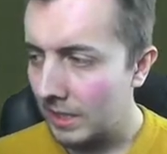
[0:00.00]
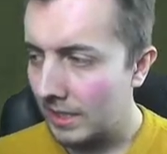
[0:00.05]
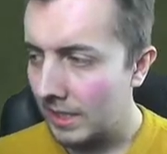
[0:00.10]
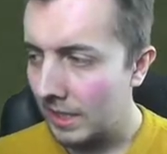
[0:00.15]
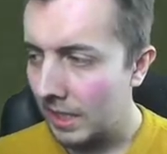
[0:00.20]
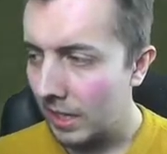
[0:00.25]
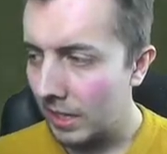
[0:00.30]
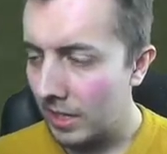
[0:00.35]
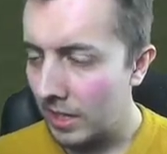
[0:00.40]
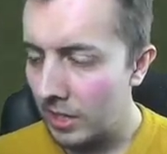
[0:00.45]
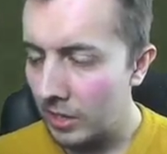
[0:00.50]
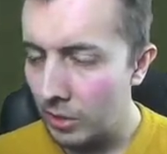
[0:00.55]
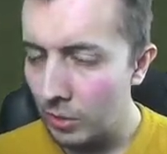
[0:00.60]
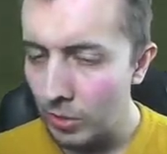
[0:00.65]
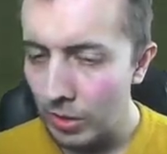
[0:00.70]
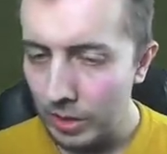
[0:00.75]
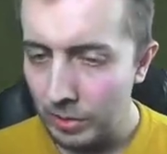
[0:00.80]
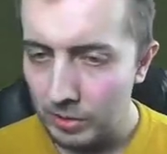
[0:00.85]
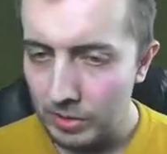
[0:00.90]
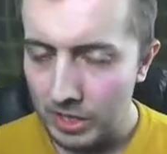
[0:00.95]
kind of knew
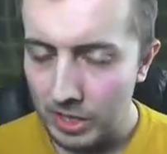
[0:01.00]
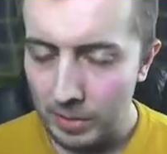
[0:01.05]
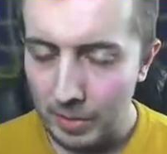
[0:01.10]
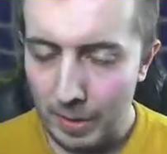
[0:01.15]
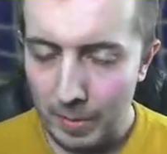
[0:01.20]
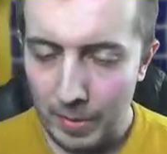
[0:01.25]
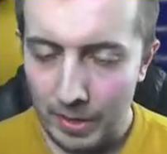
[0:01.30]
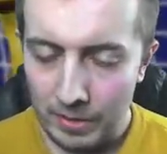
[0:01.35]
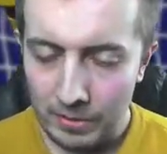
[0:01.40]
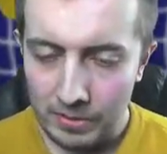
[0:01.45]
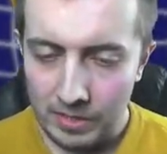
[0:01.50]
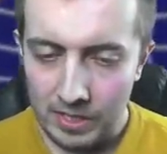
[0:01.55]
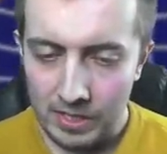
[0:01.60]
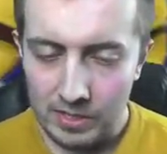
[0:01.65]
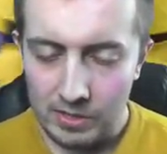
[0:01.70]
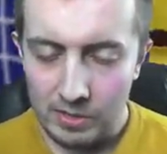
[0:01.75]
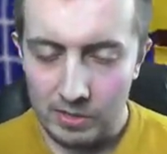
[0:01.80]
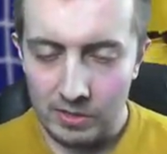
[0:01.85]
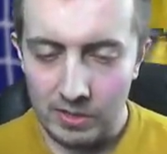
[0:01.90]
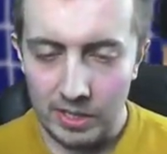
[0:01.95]
that was going to be a penalty as
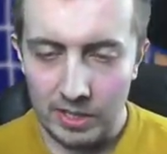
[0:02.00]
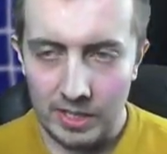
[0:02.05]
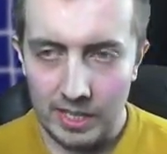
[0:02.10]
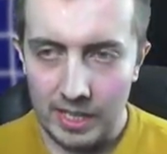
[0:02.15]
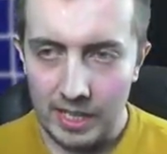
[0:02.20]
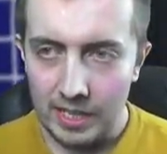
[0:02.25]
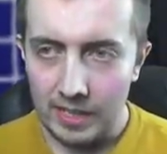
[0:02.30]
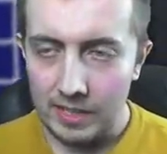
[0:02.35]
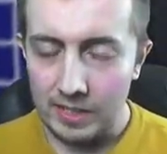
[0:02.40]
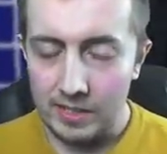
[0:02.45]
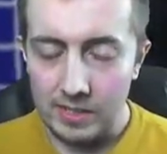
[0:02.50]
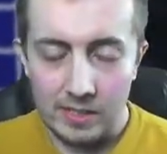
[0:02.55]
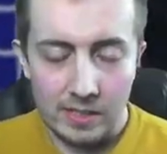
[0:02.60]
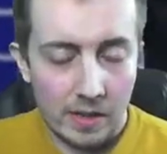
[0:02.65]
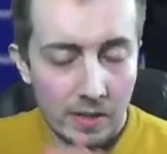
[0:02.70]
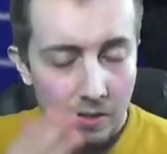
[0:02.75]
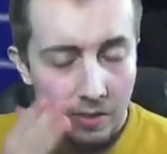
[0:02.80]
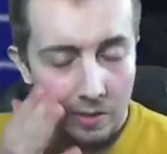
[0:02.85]
soon as I did it. It sucks,